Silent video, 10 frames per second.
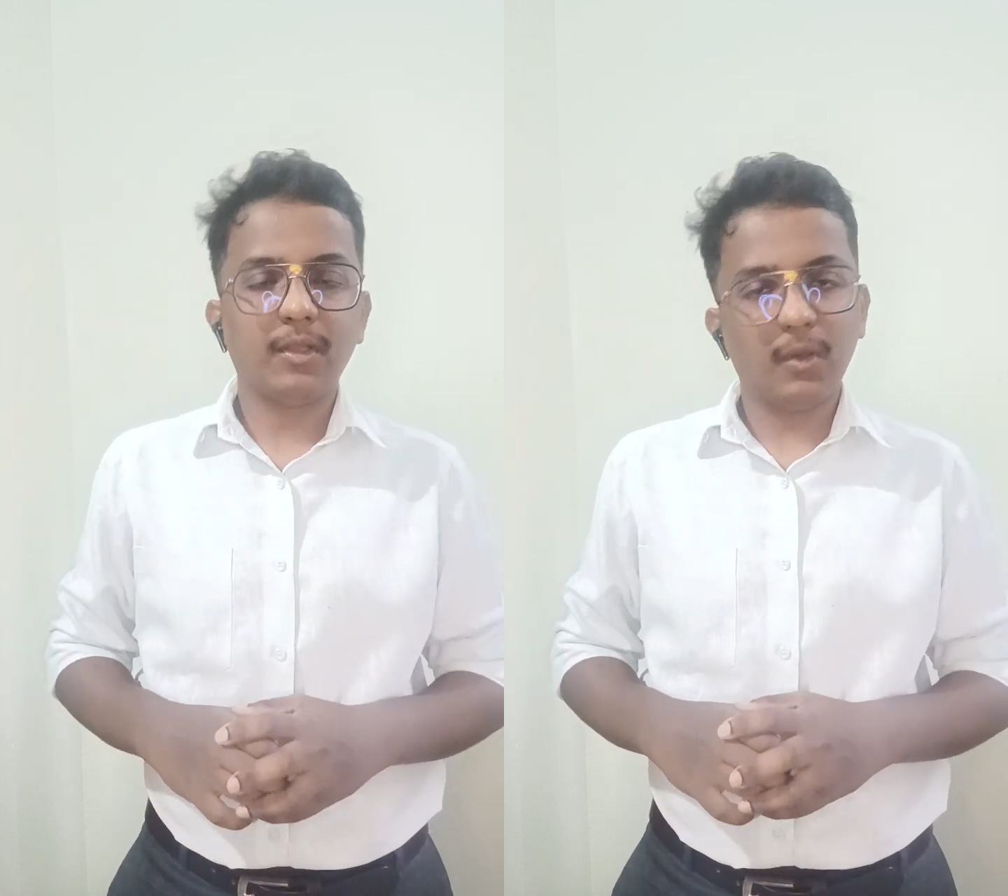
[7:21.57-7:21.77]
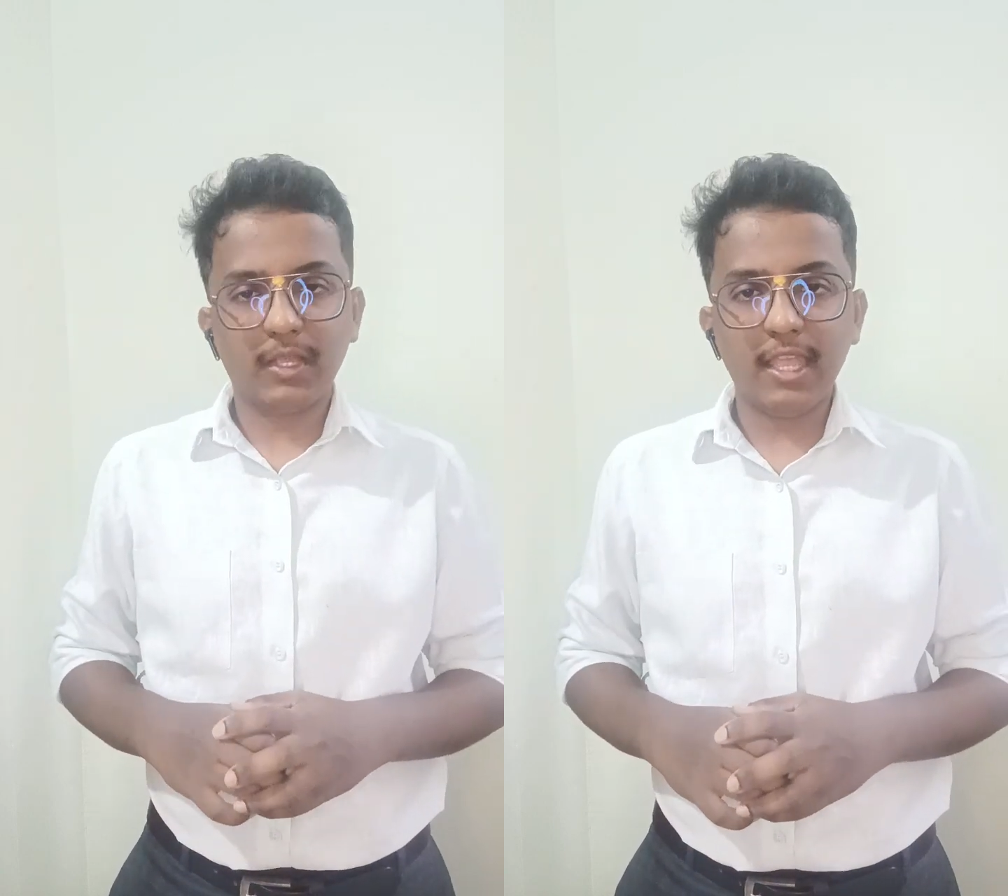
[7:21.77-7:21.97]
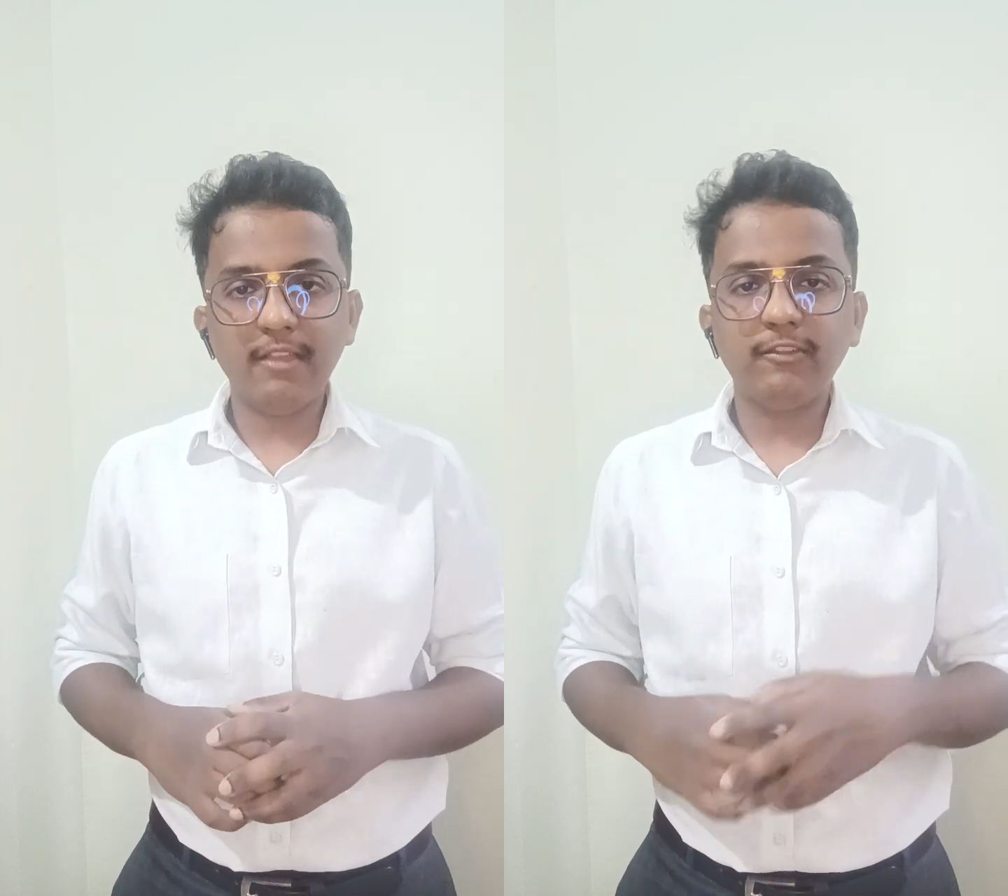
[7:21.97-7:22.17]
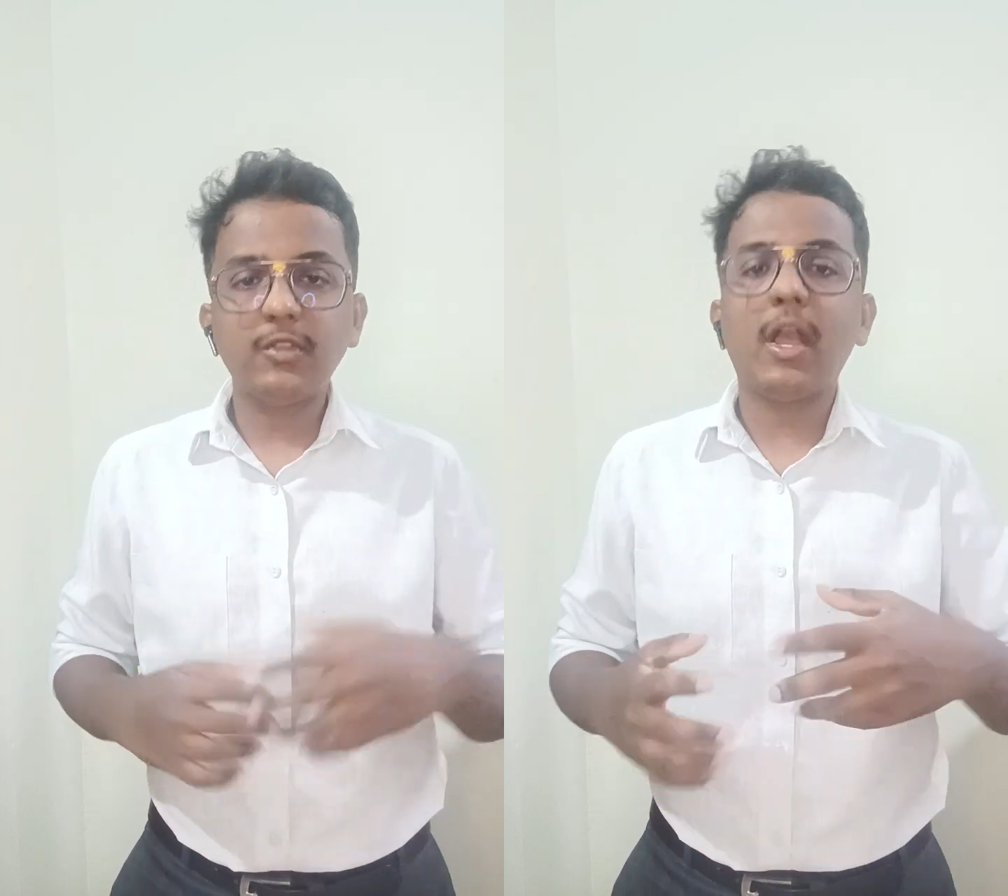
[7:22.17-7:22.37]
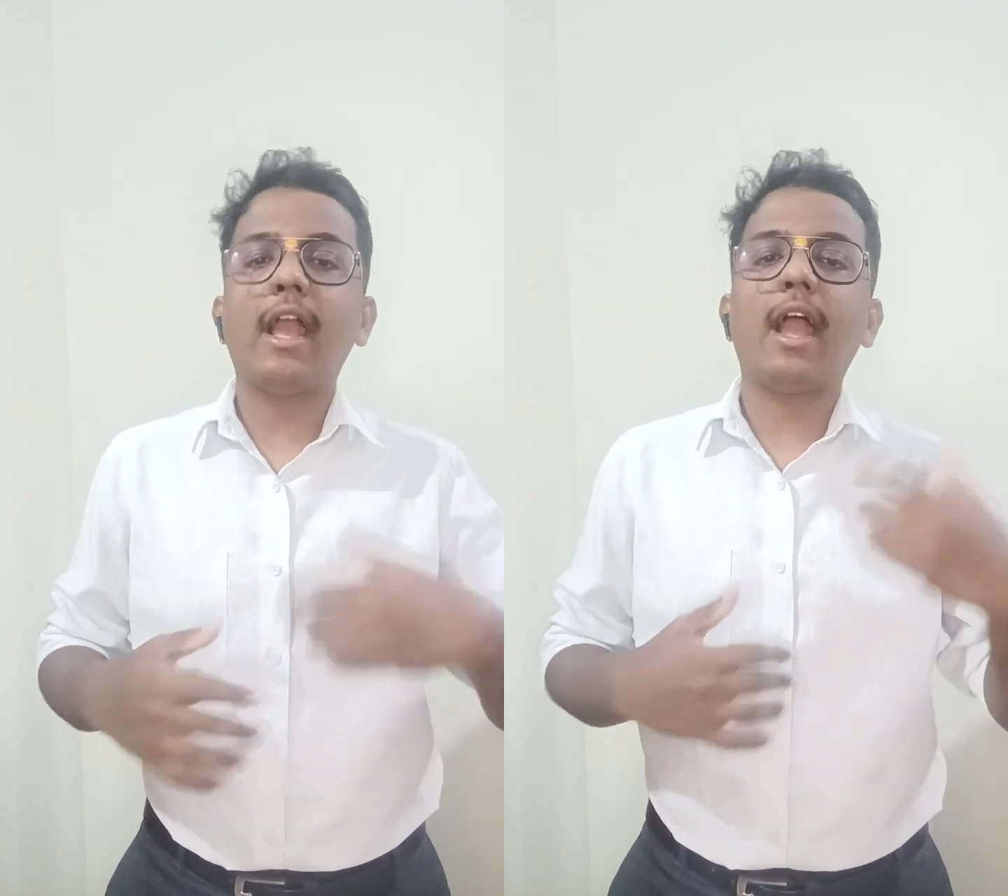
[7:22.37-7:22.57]
okay,
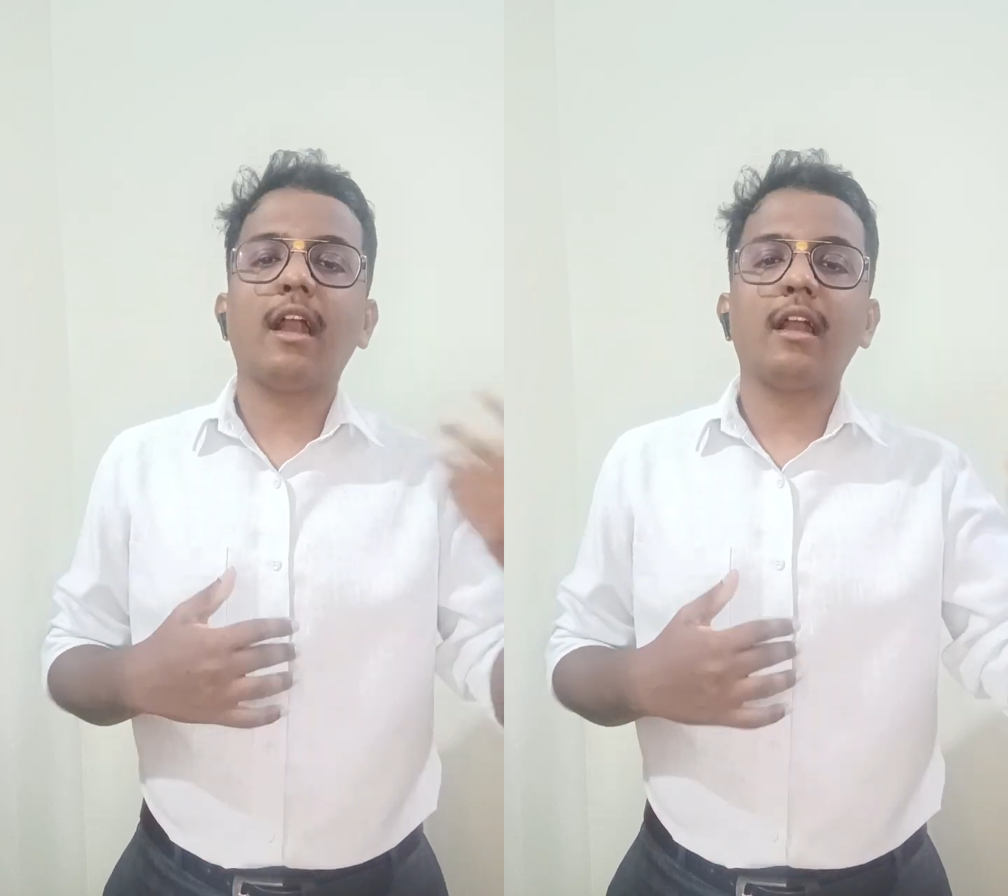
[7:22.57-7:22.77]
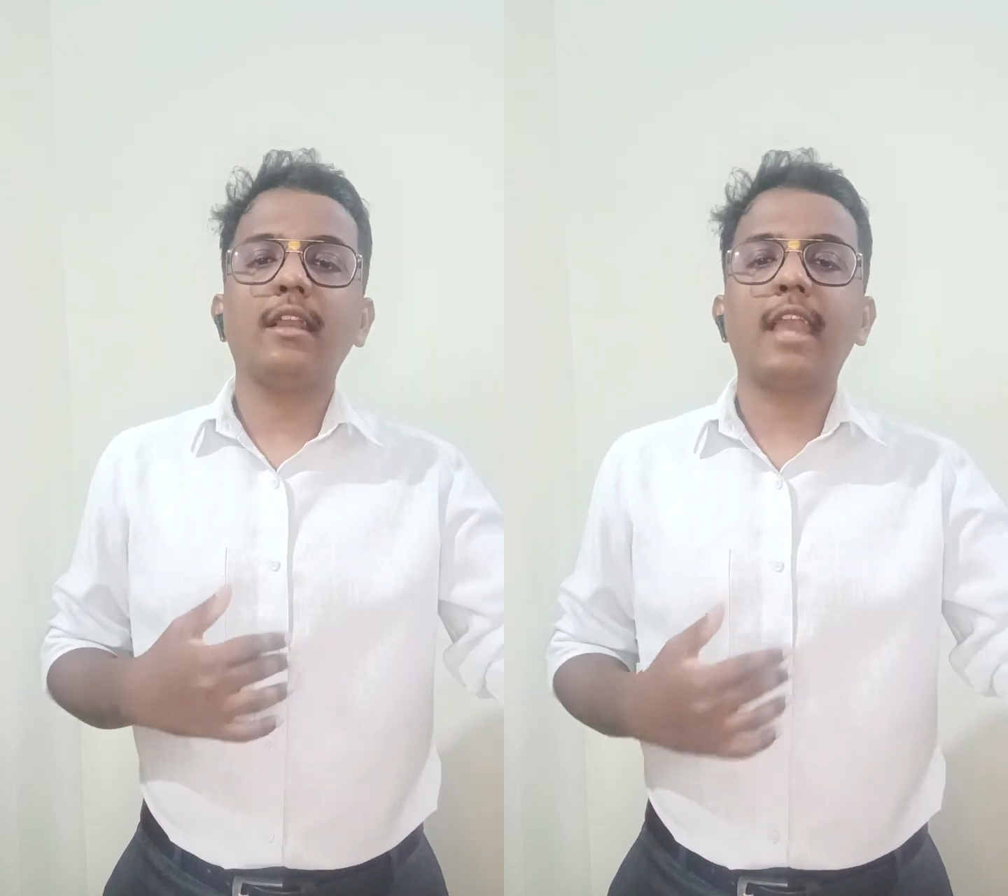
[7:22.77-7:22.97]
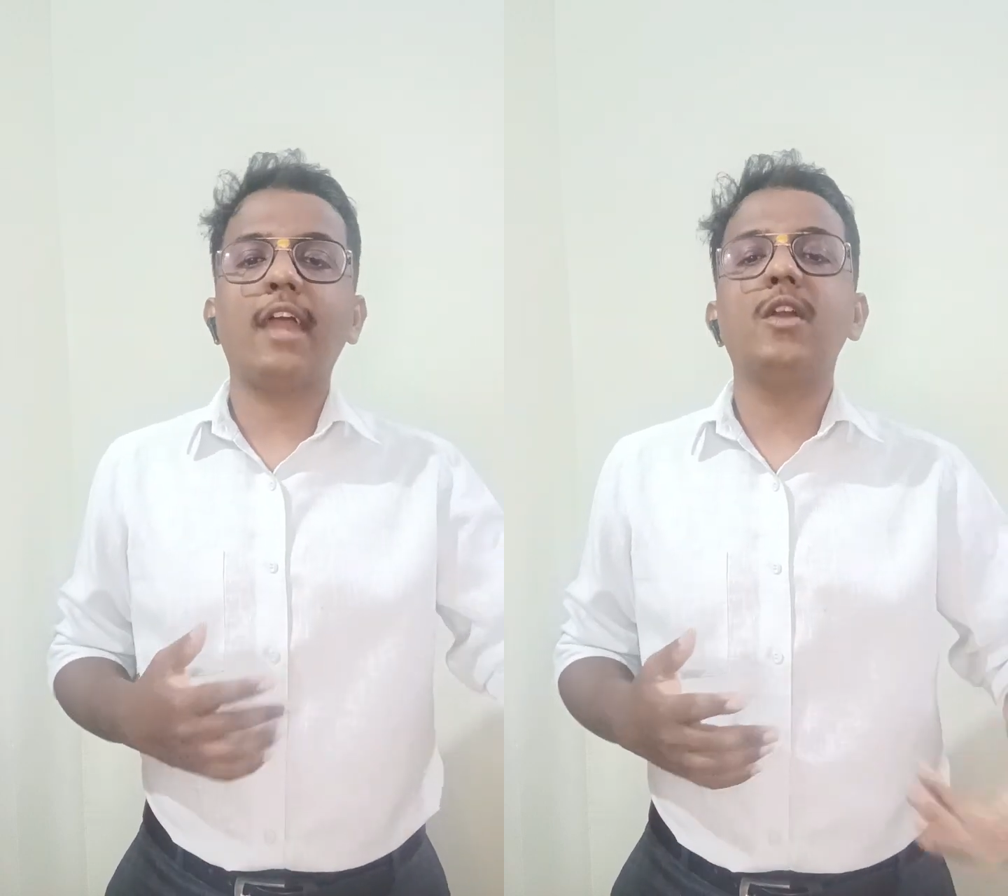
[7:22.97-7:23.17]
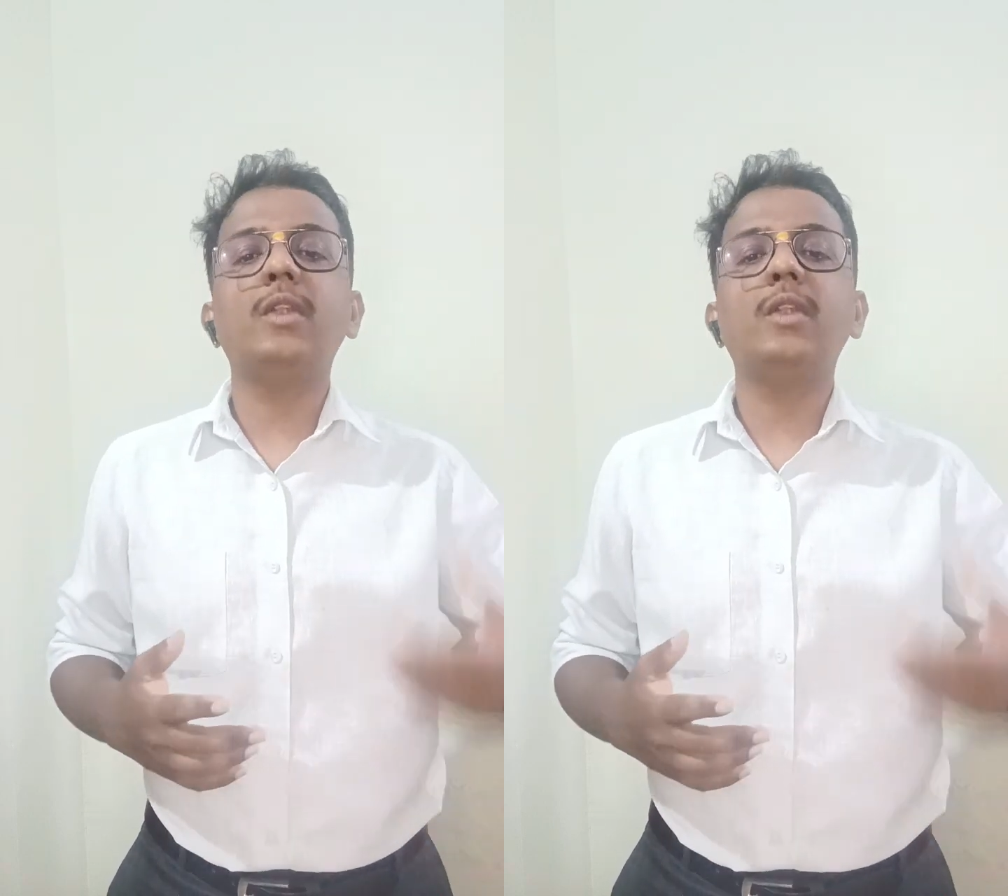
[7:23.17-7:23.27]
to carry